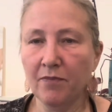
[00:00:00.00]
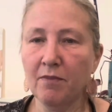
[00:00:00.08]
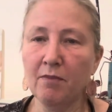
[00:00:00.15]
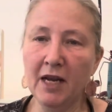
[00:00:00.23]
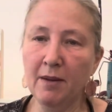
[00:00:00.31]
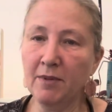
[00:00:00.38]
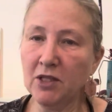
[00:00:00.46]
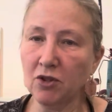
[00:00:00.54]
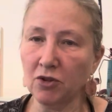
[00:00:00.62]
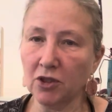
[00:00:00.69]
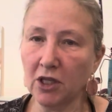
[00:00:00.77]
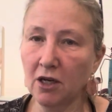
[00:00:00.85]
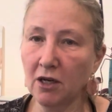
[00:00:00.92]
My name is
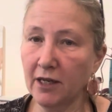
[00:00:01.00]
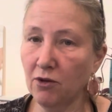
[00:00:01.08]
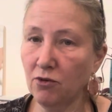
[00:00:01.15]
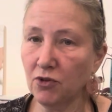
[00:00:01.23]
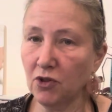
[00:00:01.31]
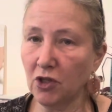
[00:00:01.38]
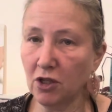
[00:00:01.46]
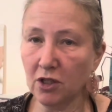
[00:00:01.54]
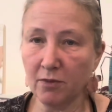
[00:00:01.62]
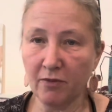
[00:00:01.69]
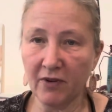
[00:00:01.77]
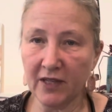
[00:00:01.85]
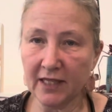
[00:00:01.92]
Dr. Carly, also known as
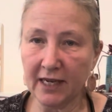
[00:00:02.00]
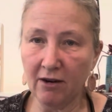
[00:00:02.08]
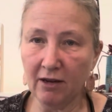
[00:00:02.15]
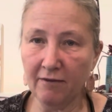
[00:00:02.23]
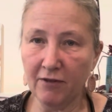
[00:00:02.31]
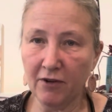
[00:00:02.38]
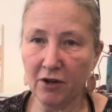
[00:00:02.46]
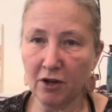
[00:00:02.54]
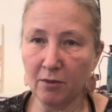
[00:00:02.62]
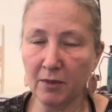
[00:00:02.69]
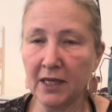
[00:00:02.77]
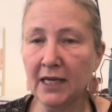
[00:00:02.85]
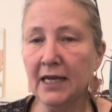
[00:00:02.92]
Professor Caroline
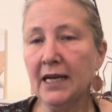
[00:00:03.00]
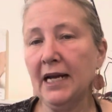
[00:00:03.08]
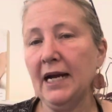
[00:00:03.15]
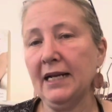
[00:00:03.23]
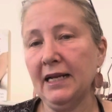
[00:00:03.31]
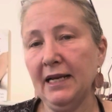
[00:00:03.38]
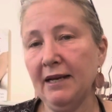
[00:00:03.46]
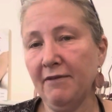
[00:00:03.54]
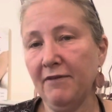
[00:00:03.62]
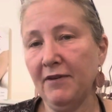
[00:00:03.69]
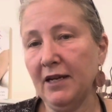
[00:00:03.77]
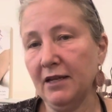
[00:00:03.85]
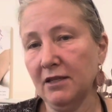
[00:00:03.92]
Fertelman, and I have
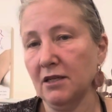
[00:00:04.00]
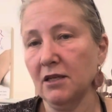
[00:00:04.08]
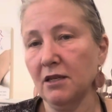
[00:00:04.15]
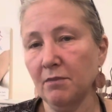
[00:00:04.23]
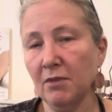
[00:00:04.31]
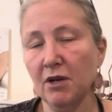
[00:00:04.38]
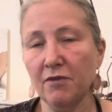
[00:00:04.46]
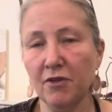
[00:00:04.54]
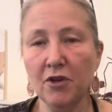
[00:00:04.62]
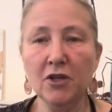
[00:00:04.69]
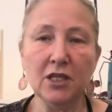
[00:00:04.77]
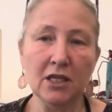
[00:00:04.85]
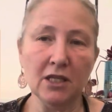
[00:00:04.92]
had over
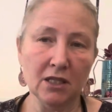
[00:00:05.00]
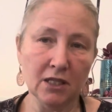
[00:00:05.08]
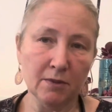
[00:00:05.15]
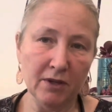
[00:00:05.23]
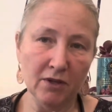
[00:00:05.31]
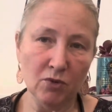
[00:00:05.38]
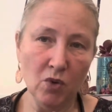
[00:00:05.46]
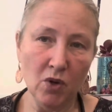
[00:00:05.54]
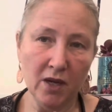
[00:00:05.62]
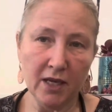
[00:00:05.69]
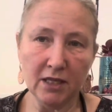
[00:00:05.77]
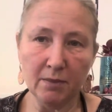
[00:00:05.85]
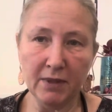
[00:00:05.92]
30 years experience
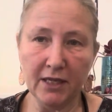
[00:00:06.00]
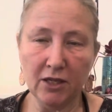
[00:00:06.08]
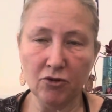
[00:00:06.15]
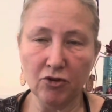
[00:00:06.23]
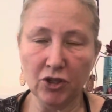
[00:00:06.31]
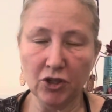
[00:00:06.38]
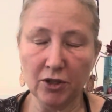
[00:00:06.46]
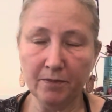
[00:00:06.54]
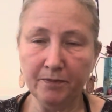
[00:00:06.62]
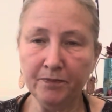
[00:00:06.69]
working as a paediatrician.